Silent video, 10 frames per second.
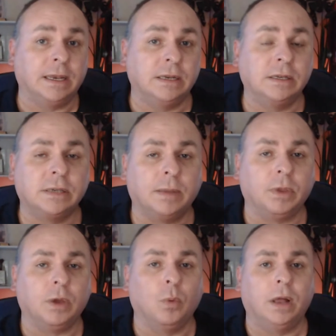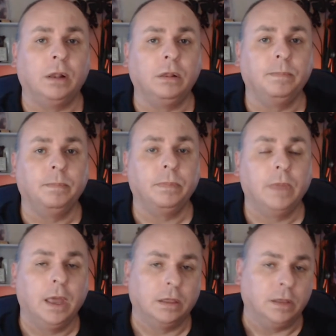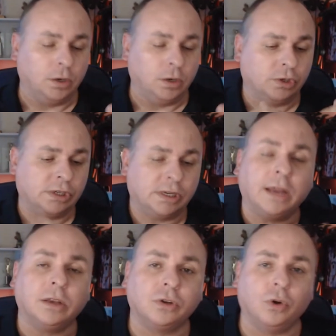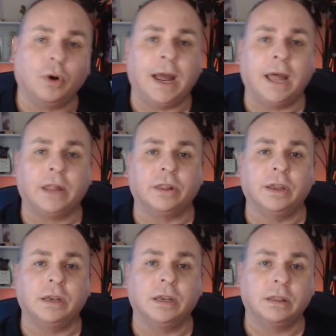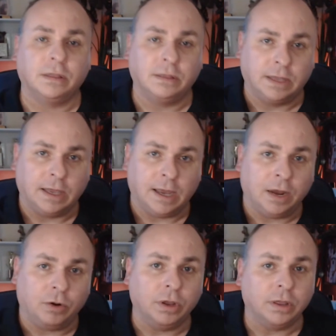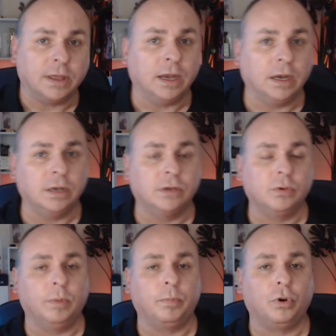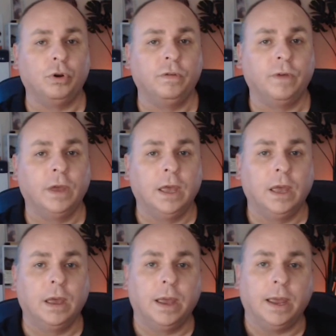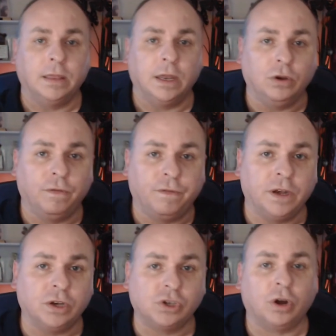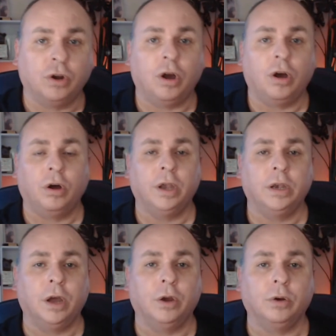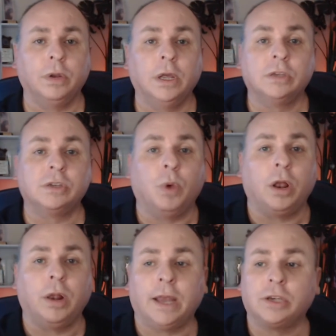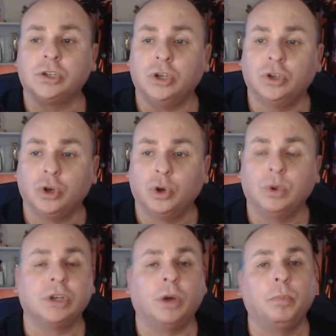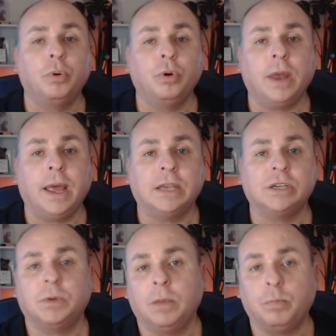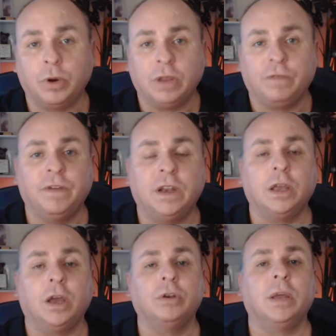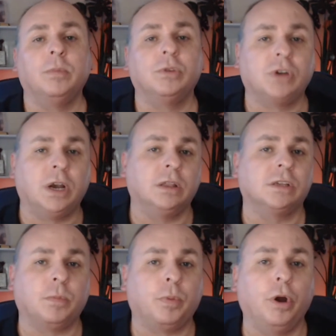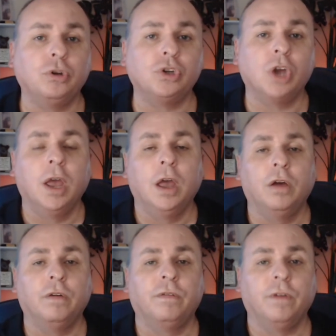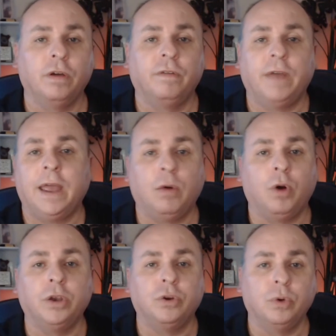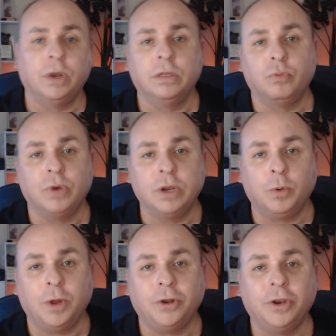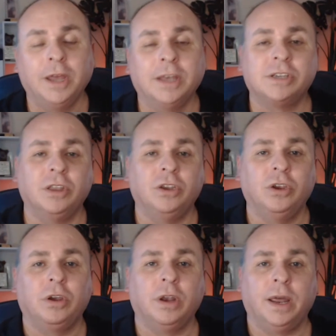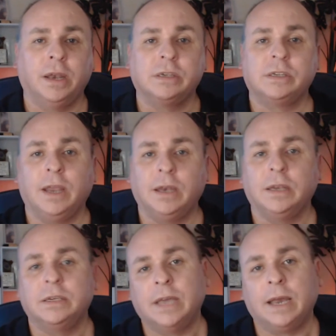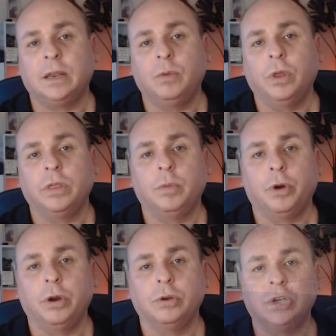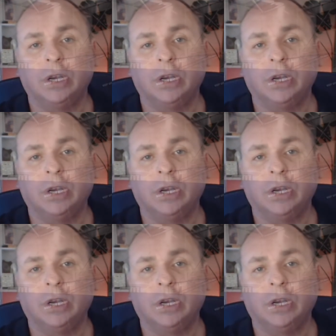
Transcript: did something well, then you state to your athlete the area that they need to improve, and then you finish on a high note. So what I'll actually do is I'll put a brief video demonstrating this approach of how I do it in the real world so that you can understand exactly what the approach